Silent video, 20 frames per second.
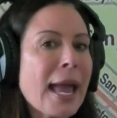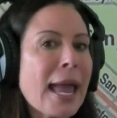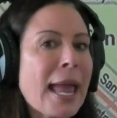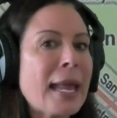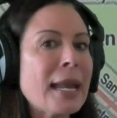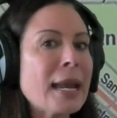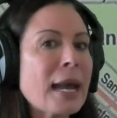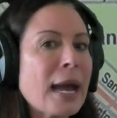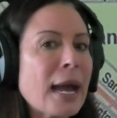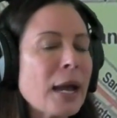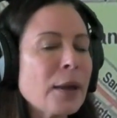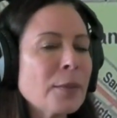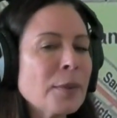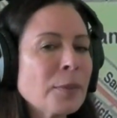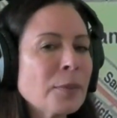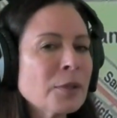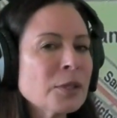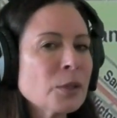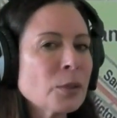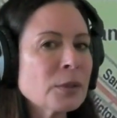And I
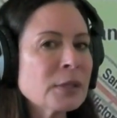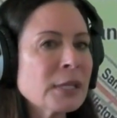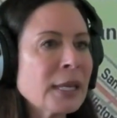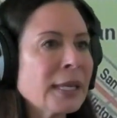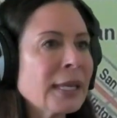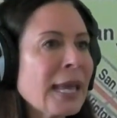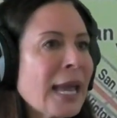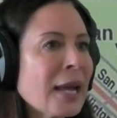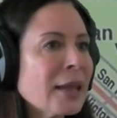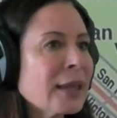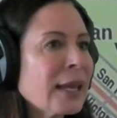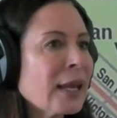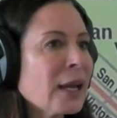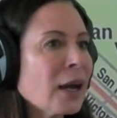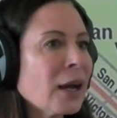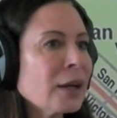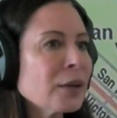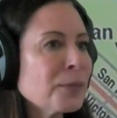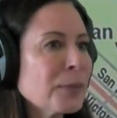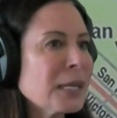remember someone saying, yeah, they
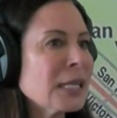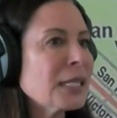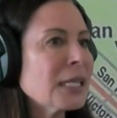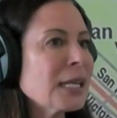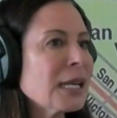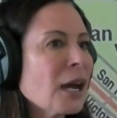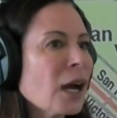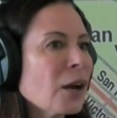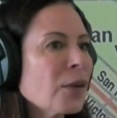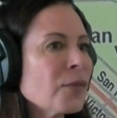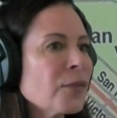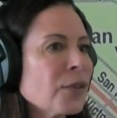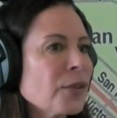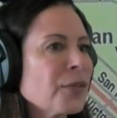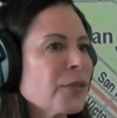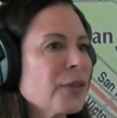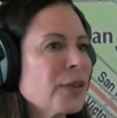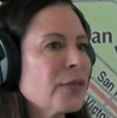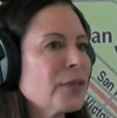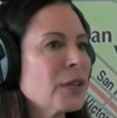got, PT got him for
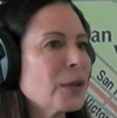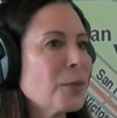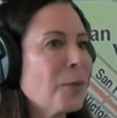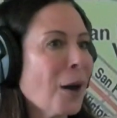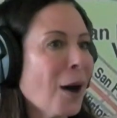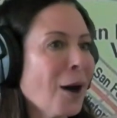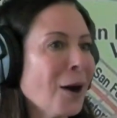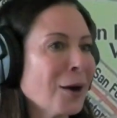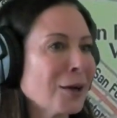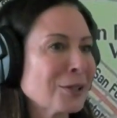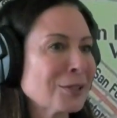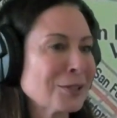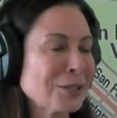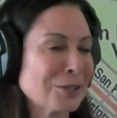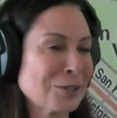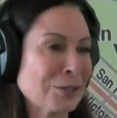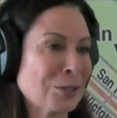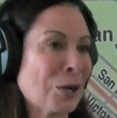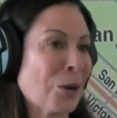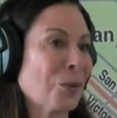$50
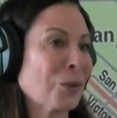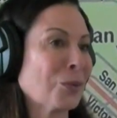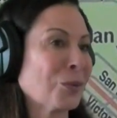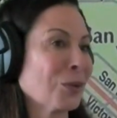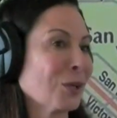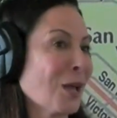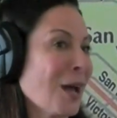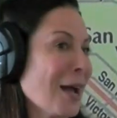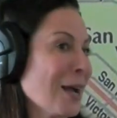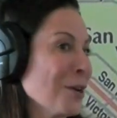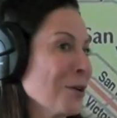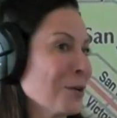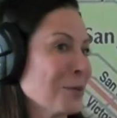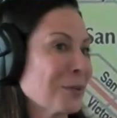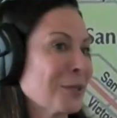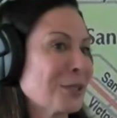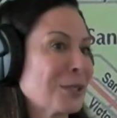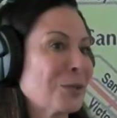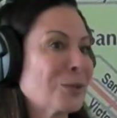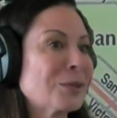because no one will hire him
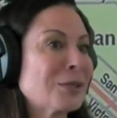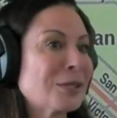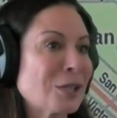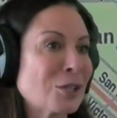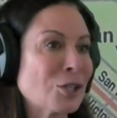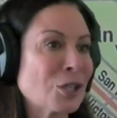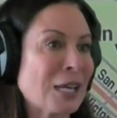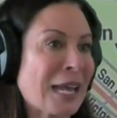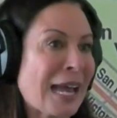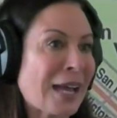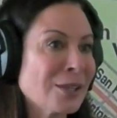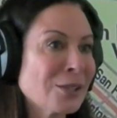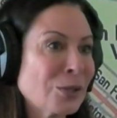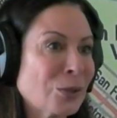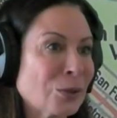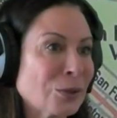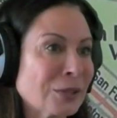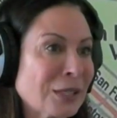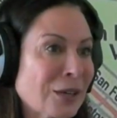because he was such an asshole